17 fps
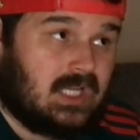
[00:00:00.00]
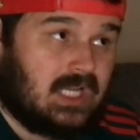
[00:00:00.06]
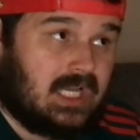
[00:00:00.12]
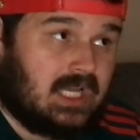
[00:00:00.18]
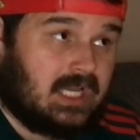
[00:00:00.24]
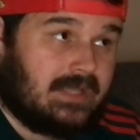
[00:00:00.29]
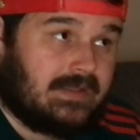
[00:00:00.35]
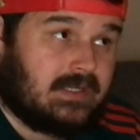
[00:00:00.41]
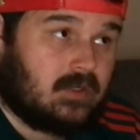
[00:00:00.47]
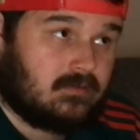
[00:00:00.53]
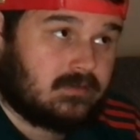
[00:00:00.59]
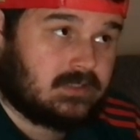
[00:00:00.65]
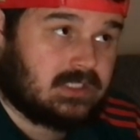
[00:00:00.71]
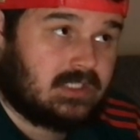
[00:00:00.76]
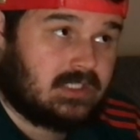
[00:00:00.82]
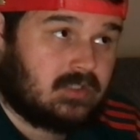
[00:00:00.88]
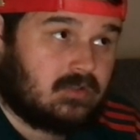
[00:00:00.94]
Uh, and
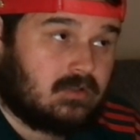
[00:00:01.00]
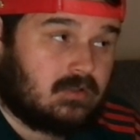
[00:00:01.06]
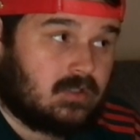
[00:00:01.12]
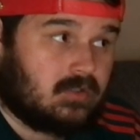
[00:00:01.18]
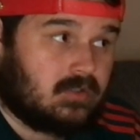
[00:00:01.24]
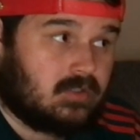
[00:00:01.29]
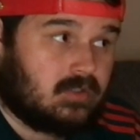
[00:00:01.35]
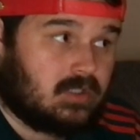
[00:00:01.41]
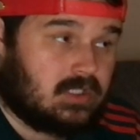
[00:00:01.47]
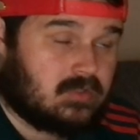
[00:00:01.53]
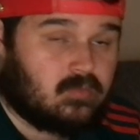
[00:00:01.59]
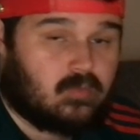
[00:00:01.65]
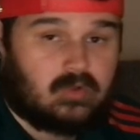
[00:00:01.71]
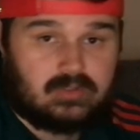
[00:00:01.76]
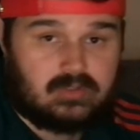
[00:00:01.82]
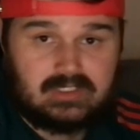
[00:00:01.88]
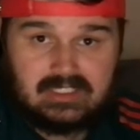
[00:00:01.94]
obviously, I know a lot of you guys
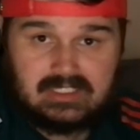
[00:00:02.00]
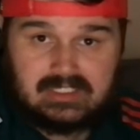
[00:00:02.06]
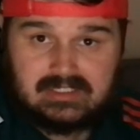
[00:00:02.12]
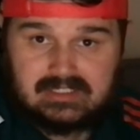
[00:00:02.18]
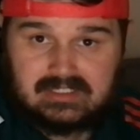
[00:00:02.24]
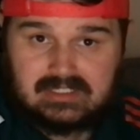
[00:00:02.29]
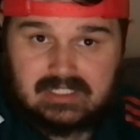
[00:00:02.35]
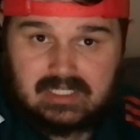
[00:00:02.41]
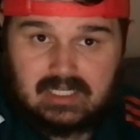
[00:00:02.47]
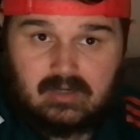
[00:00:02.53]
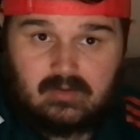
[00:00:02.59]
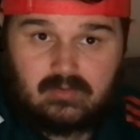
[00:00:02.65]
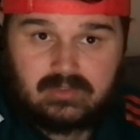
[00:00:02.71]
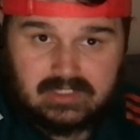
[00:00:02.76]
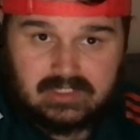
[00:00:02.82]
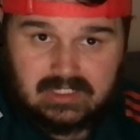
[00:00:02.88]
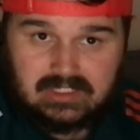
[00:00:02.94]
want de Ligt to stay. I
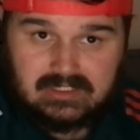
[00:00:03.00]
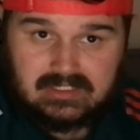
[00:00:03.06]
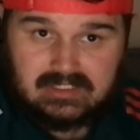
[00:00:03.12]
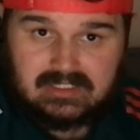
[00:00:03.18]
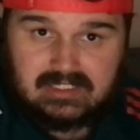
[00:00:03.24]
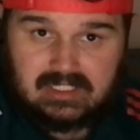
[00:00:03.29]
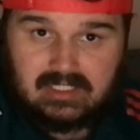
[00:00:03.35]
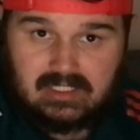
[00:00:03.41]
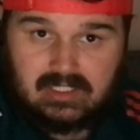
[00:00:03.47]
want de Ligt to stay.